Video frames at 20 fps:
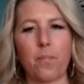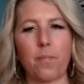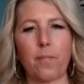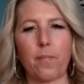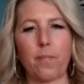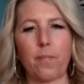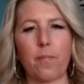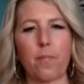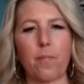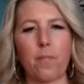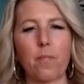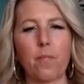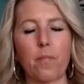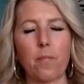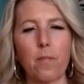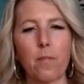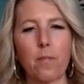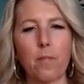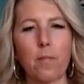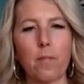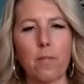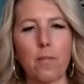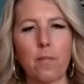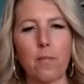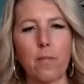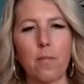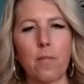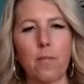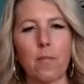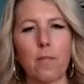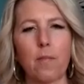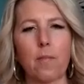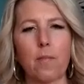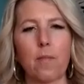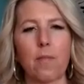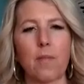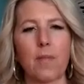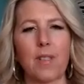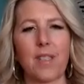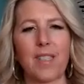
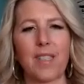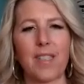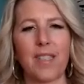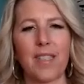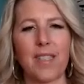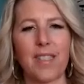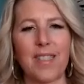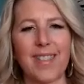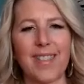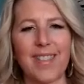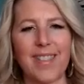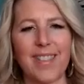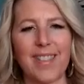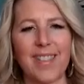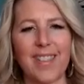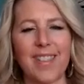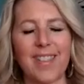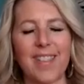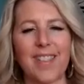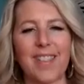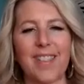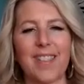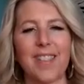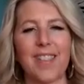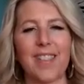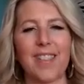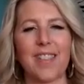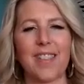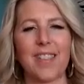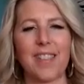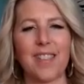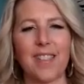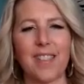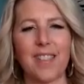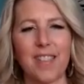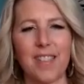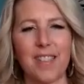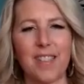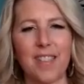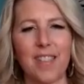
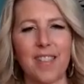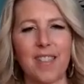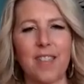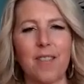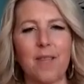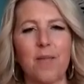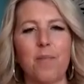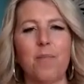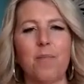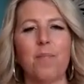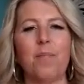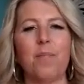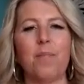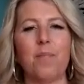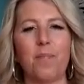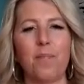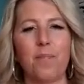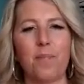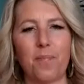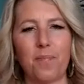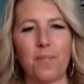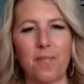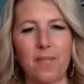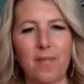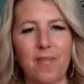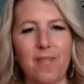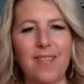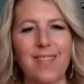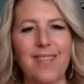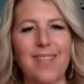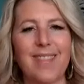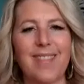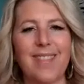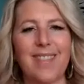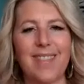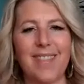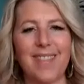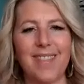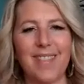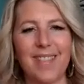
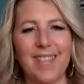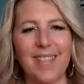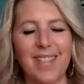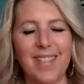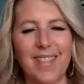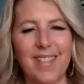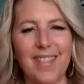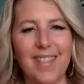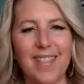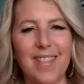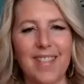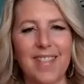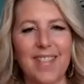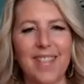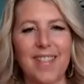The person shown says nothing.